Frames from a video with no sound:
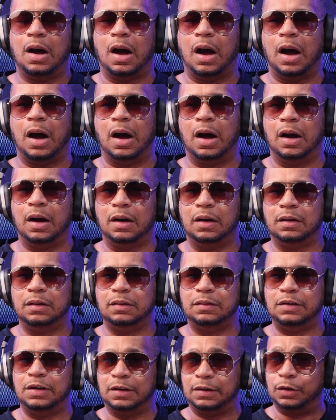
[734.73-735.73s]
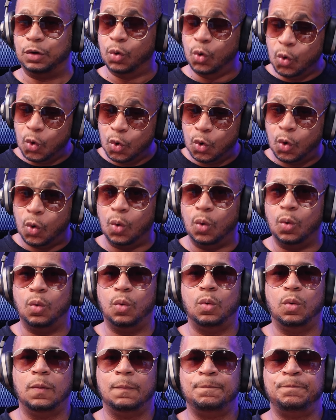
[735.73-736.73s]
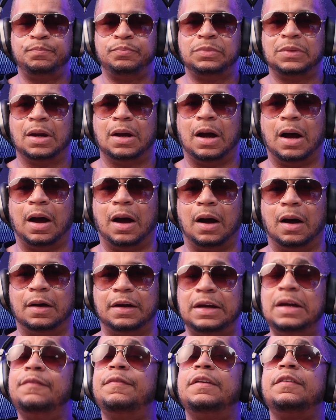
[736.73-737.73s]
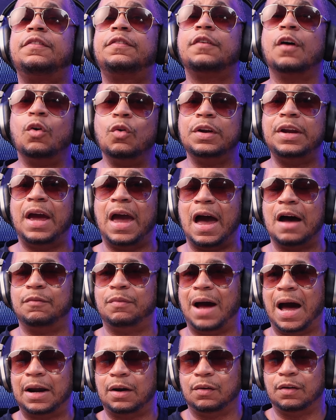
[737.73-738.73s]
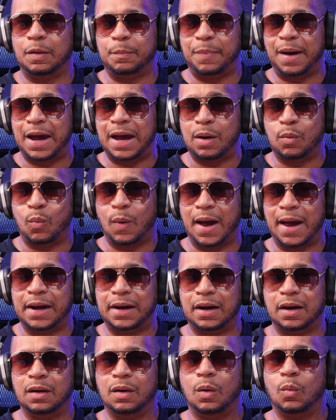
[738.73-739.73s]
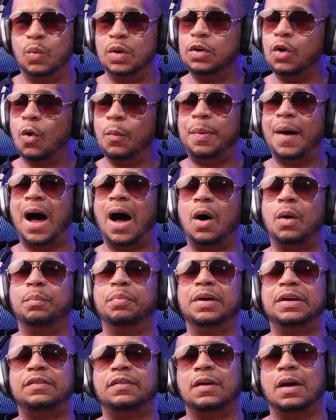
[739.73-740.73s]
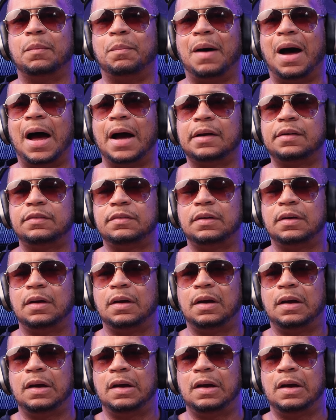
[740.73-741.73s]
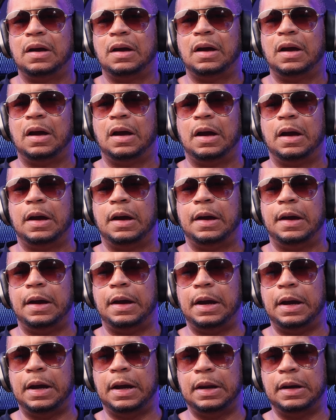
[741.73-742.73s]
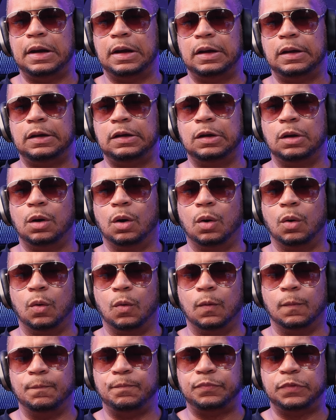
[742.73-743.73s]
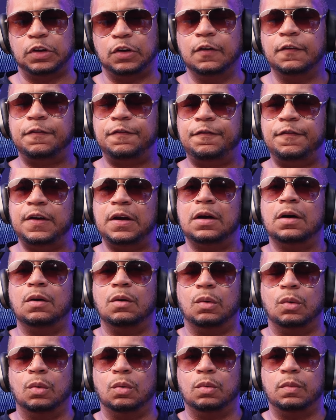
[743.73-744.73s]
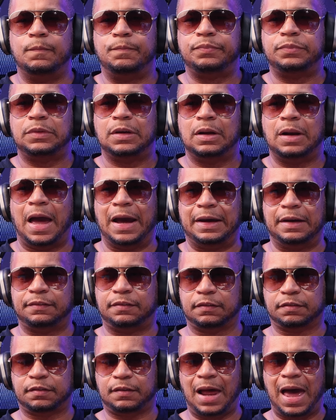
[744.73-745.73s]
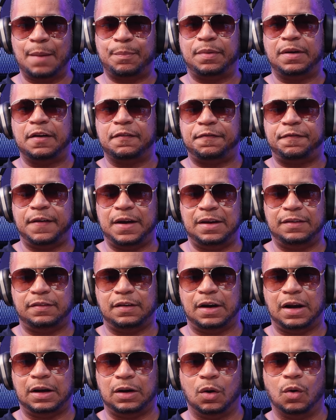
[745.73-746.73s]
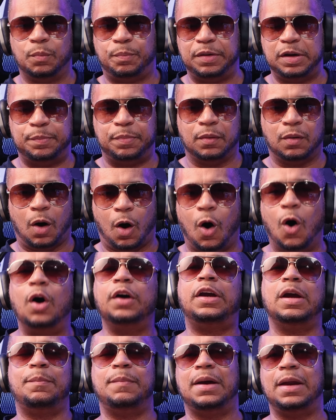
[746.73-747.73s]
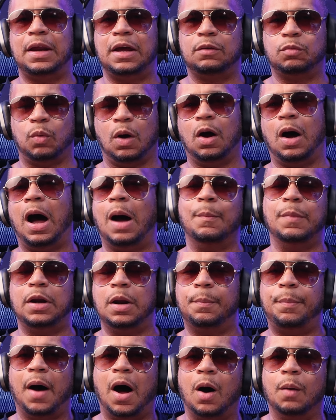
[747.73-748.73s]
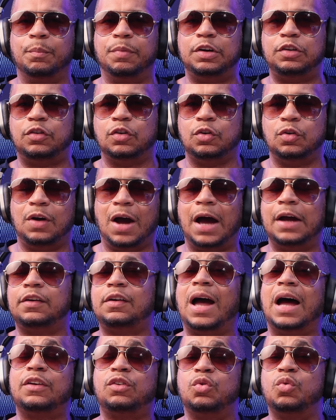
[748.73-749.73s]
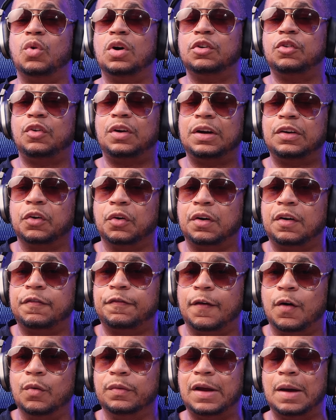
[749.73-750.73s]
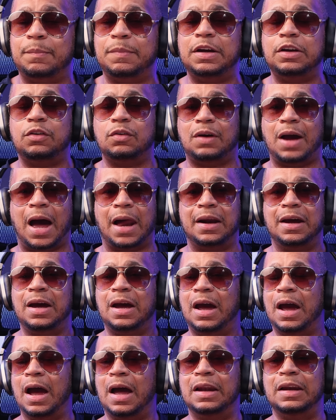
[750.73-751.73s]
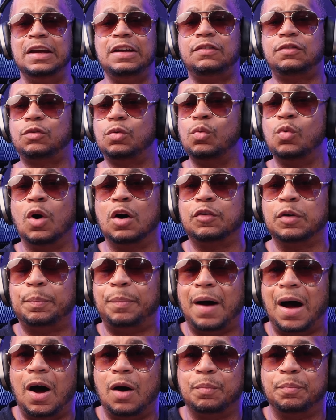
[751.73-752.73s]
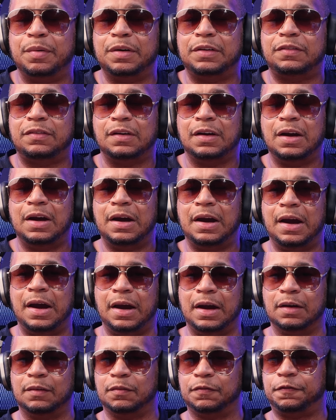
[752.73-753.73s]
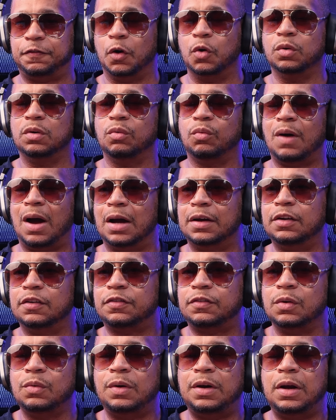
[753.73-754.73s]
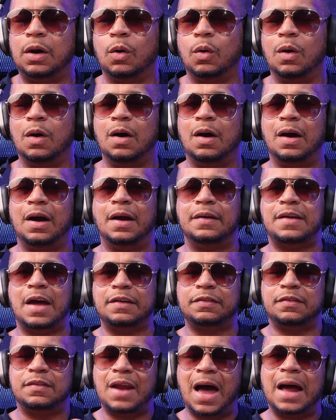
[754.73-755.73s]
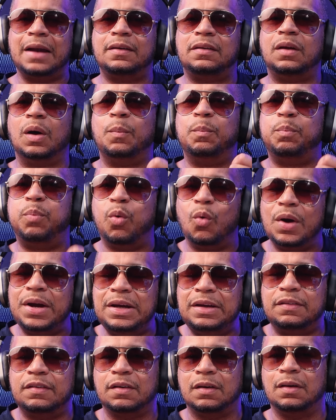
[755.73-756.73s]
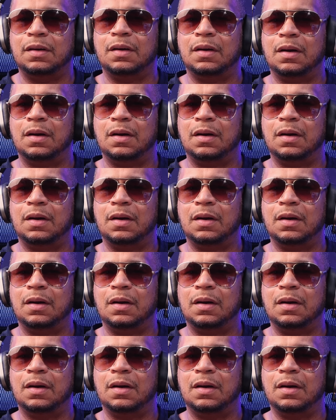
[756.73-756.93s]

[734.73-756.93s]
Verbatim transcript: uh, your Google, uh, even Sony have got on the bandwagon with no power bricks in the box. And, you know, you feel like it's a slap in the face. And I know people argument is, well, how many power bricks you got? You got 230 phones. That means you got at least 200 power bricks eh, floating around your studio. That's not the point.